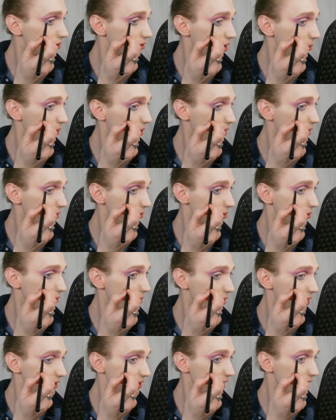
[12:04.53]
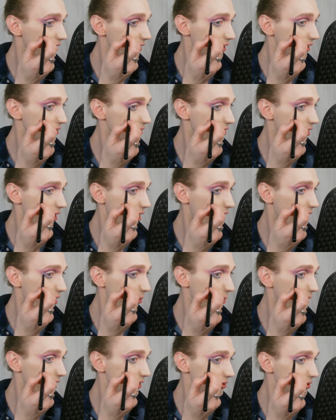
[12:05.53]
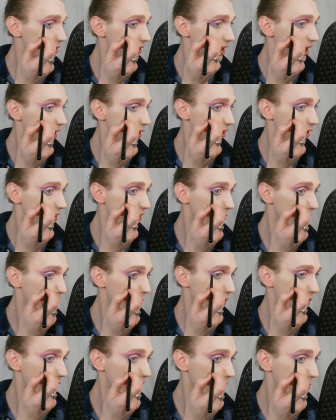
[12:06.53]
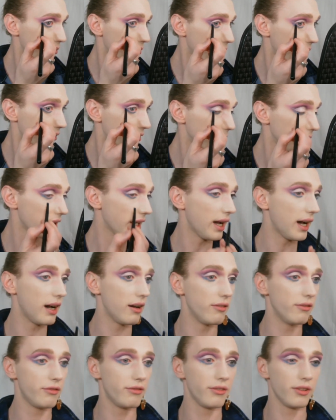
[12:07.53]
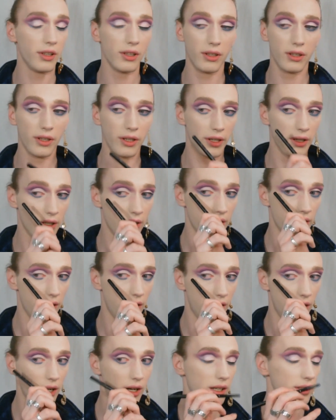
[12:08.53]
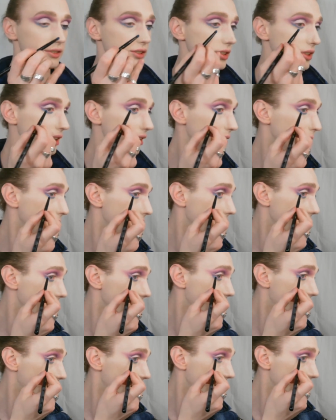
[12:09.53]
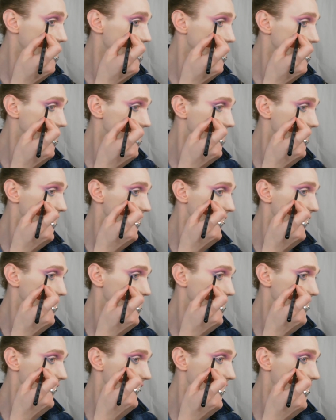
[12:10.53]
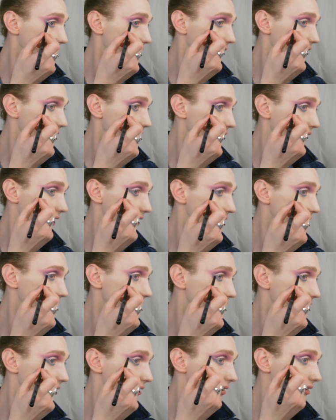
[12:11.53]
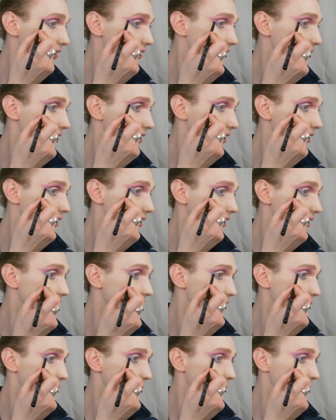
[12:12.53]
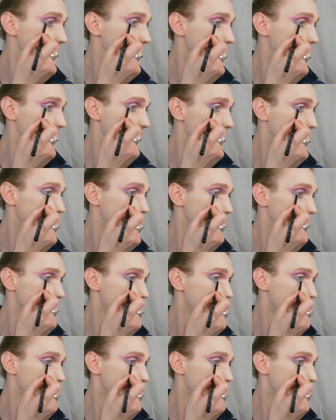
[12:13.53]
So I'm also going to take this up into that purple that we have underneath where our cut is, so that we have a nice seamless blend